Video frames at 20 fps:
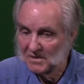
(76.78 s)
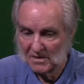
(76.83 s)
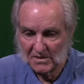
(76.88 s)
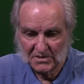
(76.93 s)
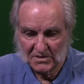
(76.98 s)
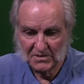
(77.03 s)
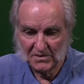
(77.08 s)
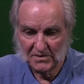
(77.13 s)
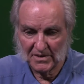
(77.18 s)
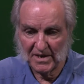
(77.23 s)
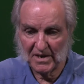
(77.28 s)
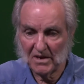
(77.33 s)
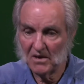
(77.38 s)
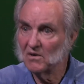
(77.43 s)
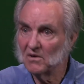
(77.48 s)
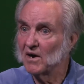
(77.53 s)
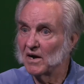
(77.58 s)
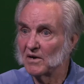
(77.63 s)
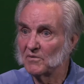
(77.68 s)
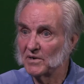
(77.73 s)
So
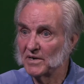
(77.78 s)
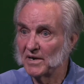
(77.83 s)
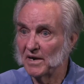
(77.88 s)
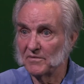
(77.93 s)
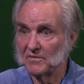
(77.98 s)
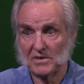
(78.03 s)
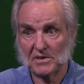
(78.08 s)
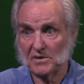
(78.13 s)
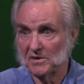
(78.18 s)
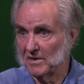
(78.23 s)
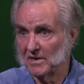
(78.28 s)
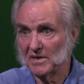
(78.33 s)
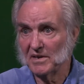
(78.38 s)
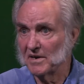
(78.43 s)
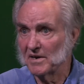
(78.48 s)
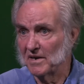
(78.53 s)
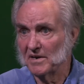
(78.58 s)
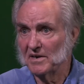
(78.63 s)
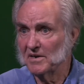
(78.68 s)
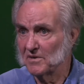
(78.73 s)
now I would have, again,
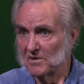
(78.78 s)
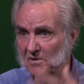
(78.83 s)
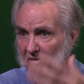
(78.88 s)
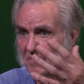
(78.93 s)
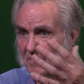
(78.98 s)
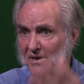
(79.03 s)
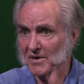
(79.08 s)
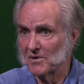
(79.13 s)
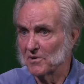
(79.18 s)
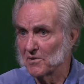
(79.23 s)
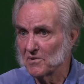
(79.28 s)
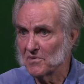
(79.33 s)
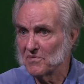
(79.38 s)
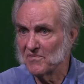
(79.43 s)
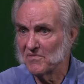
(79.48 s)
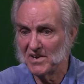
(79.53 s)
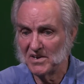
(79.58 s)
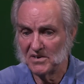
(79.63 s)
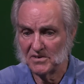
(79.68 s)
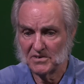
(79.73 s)
I didn't know about hearth
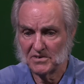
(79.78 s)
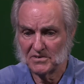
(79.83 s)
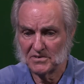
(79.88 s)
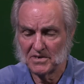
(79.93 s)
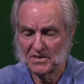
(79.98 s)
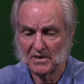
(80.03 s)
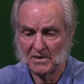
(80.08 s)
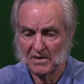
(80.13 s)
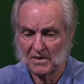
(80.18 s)
failures.